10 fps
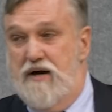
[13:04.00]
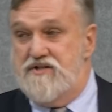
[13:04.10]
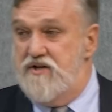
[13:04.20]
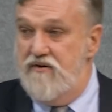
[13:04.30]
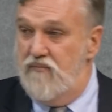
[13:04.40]

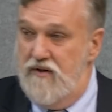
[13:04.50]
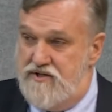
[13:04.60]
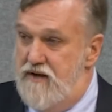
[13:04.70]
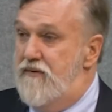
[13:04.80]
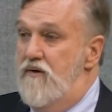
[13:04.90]
present, when
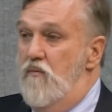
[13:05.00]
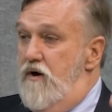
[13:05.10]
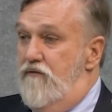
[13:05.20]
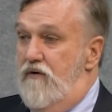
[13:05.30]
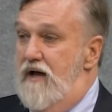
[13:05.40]
something
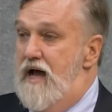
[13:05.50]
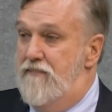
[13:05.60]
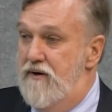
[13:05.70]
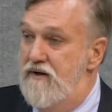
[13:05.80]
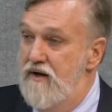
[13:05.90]
wonderful
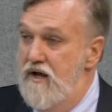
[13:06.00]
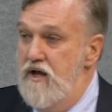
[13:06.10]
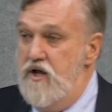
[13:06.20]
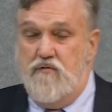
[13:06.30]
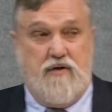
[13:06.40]
happened,
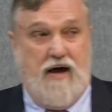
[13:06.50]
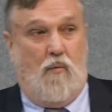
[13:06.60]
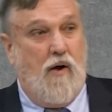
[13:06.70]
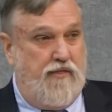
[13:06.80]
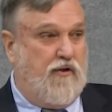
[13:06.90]
you've
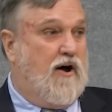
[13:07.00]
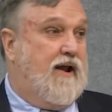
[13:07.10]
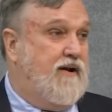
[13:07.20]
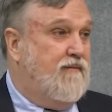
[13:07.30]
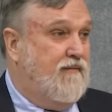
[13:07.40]
got one
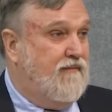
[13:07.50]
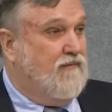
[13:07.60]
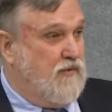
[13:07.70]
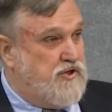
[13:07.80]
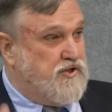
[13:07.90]
thought,
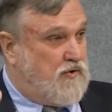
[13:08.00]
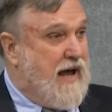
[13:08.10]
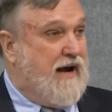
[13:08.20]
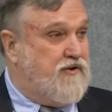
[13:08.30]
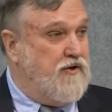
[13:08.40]
which is
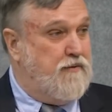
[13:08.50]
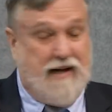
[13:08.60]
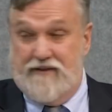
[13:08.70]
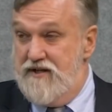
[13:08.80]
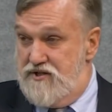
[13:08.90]
gratitude
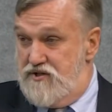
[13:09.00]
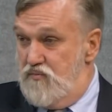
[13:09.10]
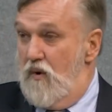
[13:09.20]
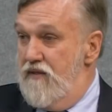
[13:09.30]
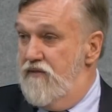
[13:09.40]
about
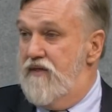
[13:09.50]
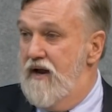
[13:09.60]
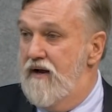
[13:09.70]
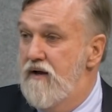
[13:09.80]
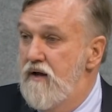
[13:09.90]
this one
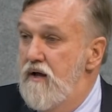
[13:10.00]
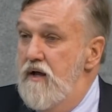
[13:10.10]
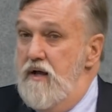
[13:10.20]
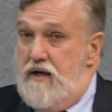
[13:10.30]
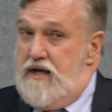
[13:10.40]
thing.
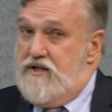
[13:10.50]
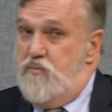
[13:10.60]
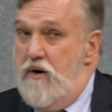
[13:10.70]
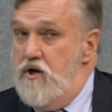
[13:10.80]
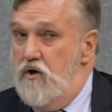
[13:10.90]

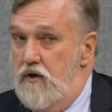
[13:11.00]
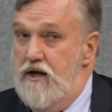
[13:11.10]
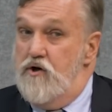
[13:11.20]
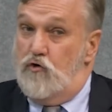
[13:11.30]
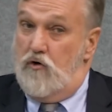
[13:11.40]
It's when you're
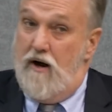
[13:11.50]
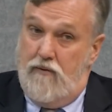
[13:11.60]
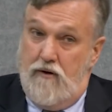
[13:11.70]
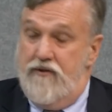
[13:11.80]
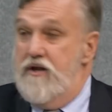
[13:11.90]
in
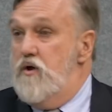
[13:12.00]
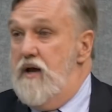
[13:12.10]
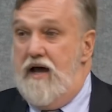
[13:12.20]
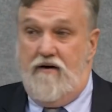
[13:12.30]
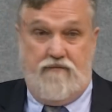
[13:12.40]
trouble that you
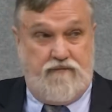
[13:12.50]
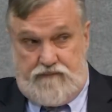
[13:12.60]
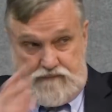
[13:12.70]
have